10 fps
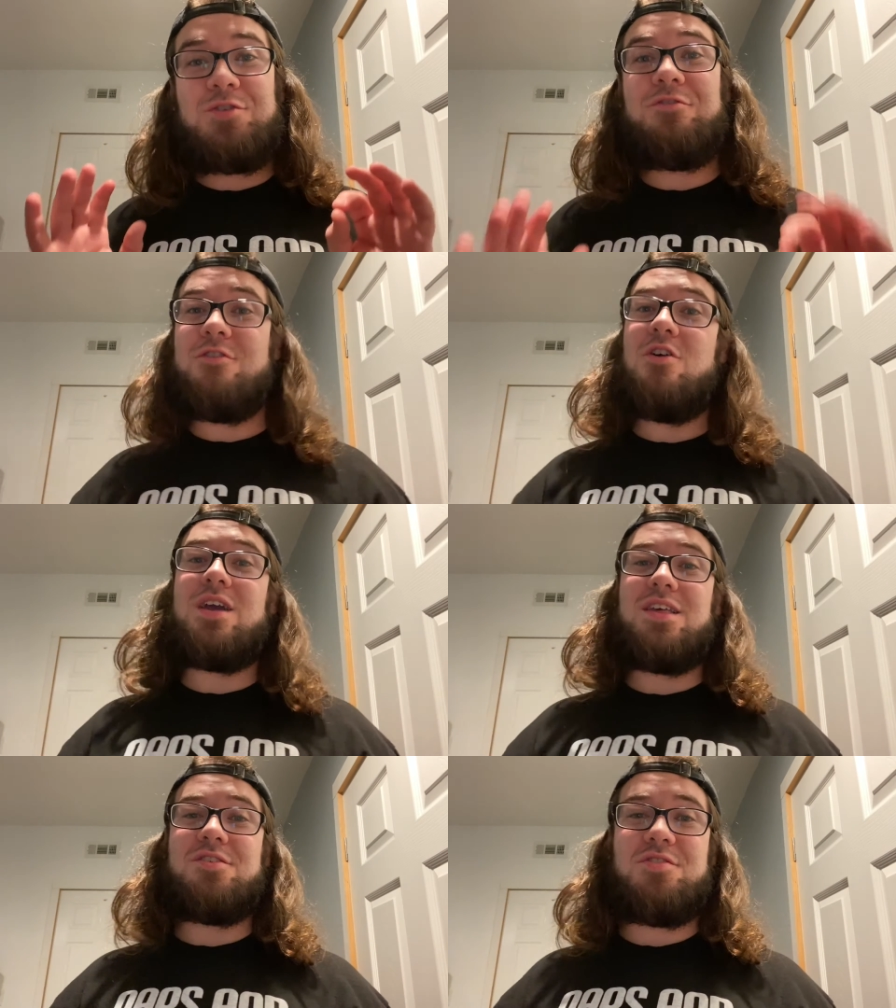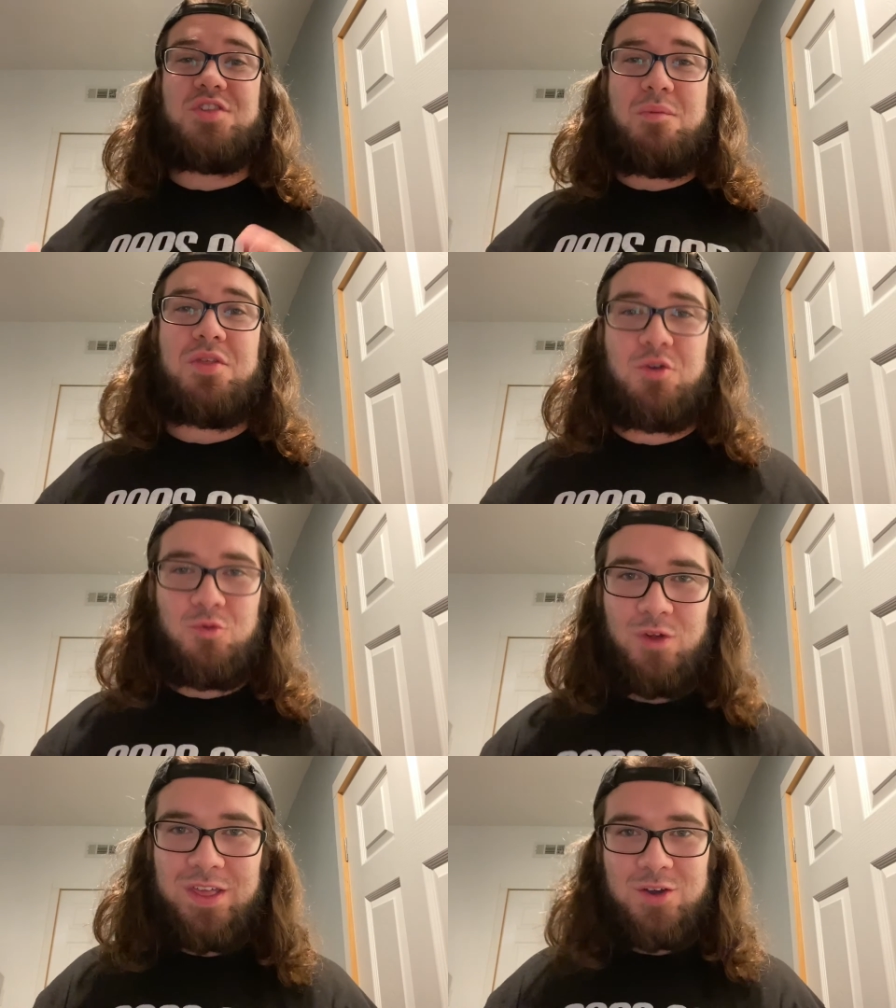to focus on some of the
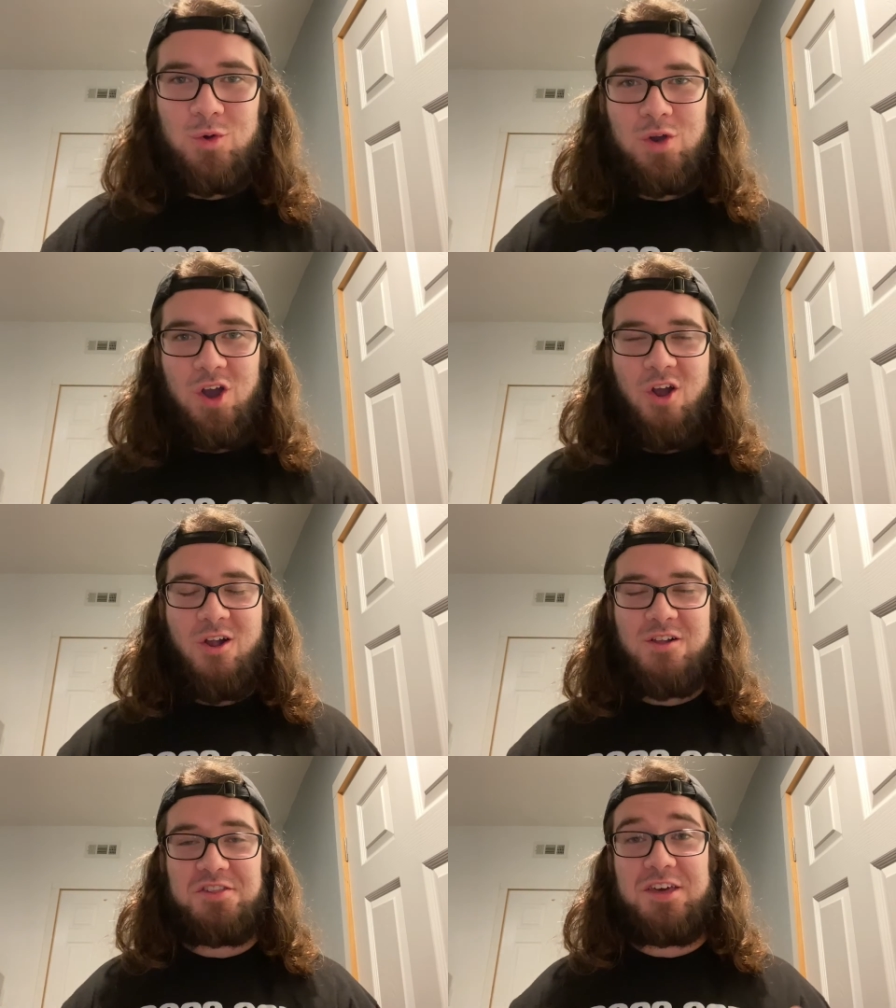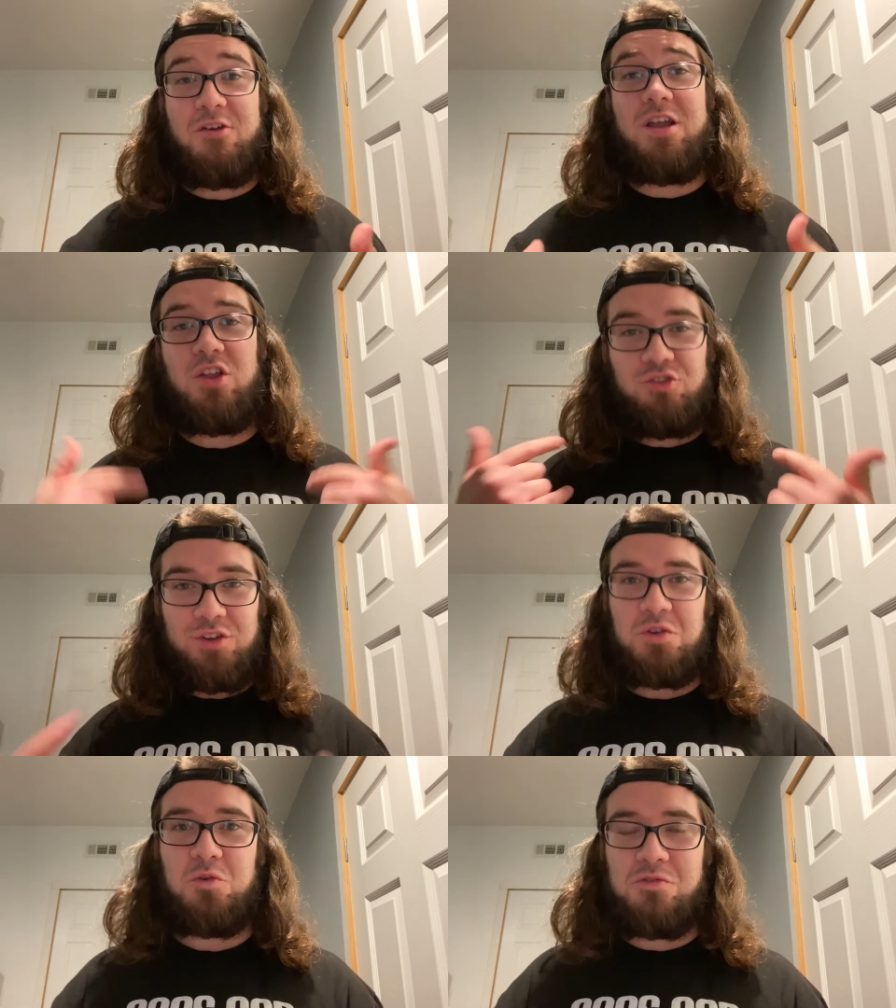really cool cards that are
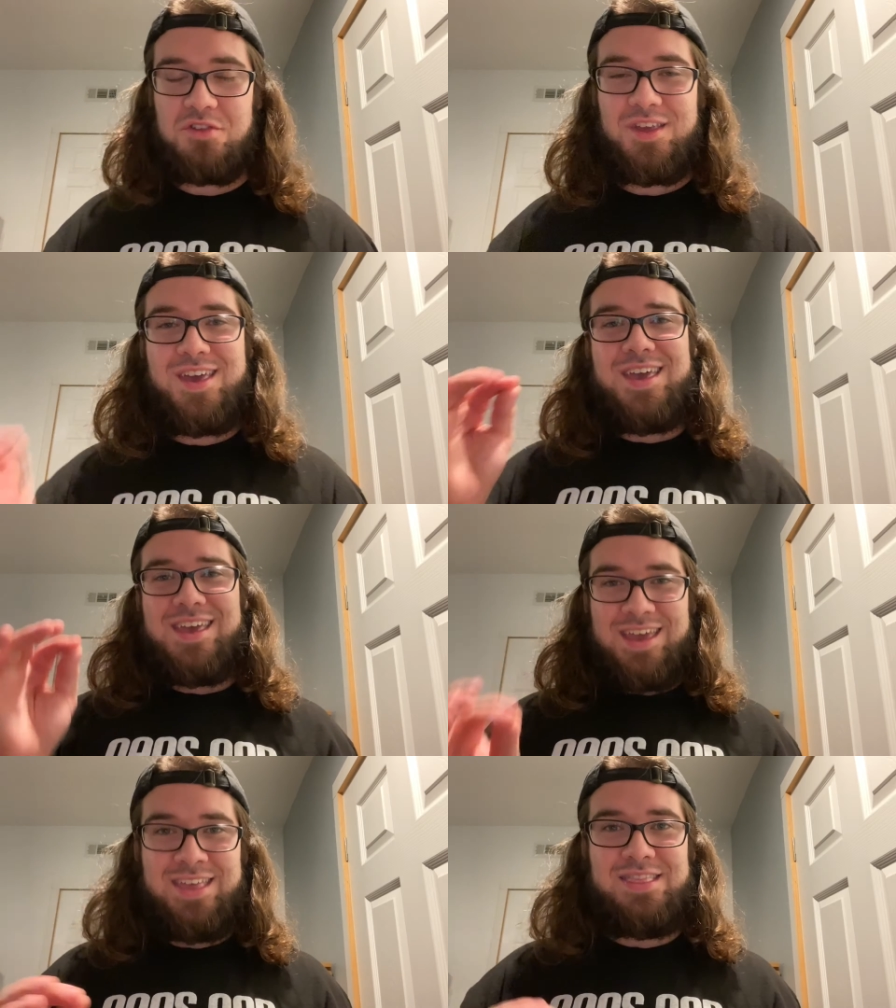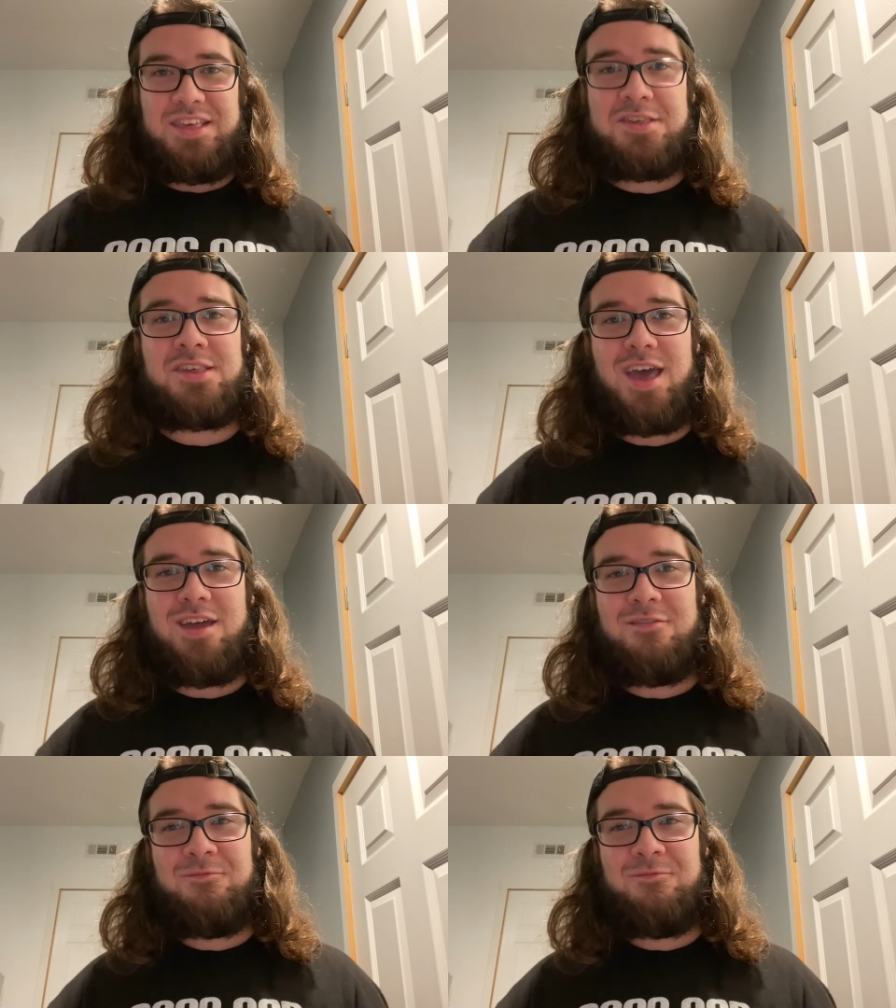introduced in this set.